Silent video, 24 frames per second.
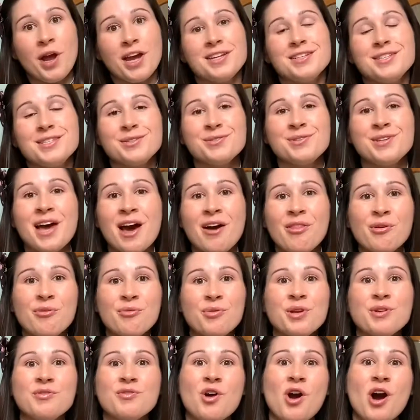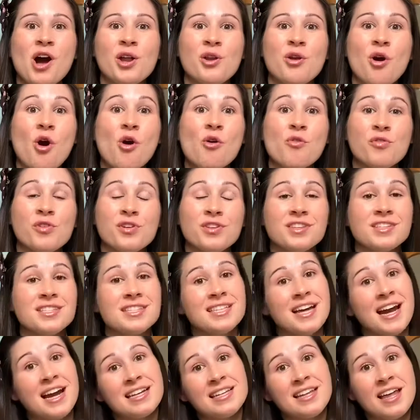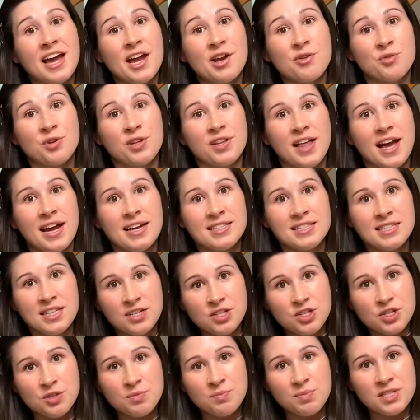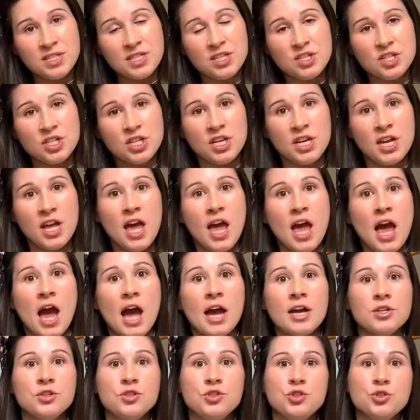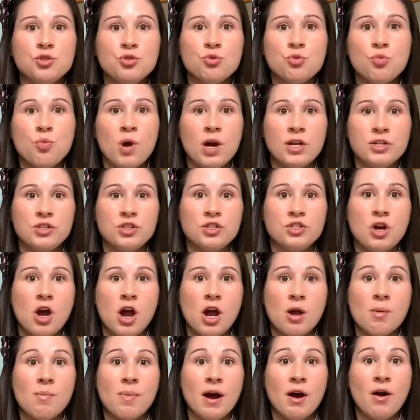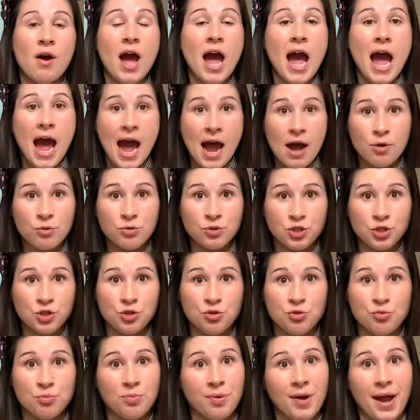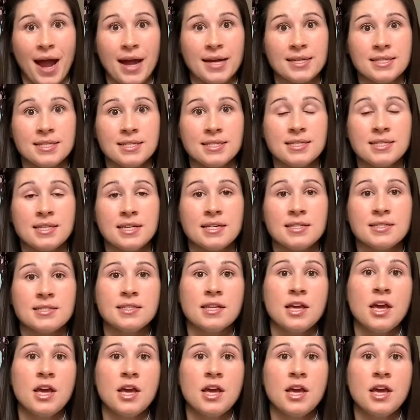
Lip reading: so now that we've gone over the side lying relaxation position, I do want to talk about how to practice this.